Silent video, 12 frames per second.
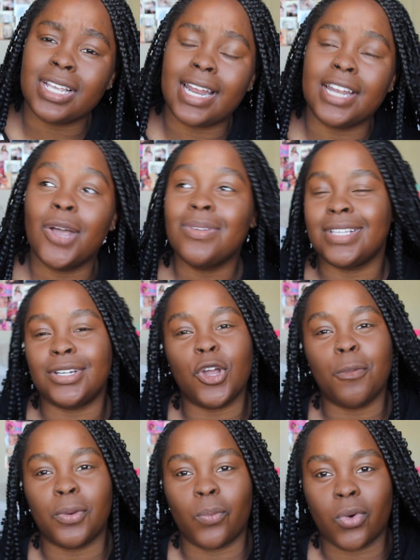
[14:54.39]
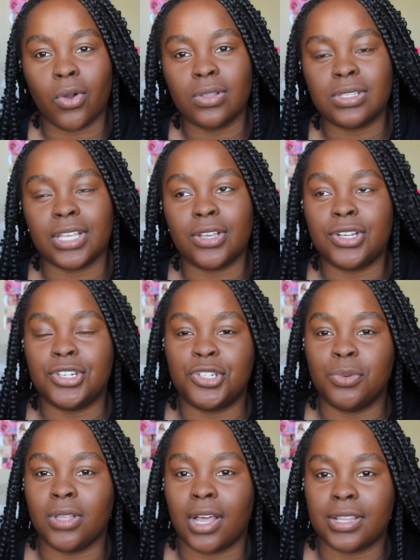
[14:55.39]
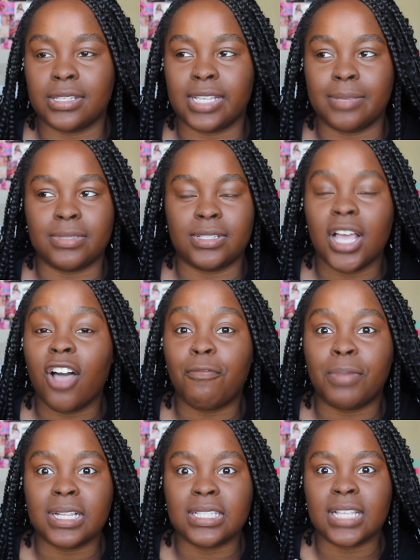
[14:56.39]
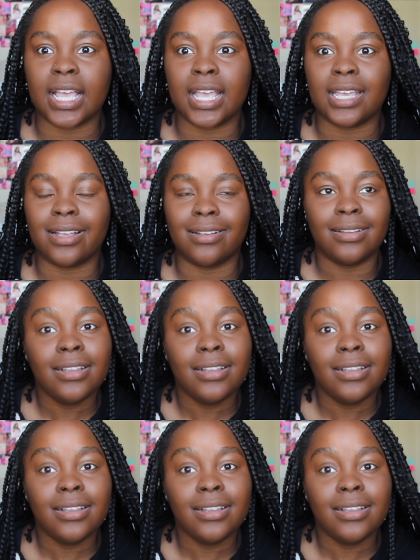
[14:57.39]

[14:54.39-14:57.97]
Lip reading: And I know it's not an open world, so they couldn't do a lot of the same stuff, but it's like,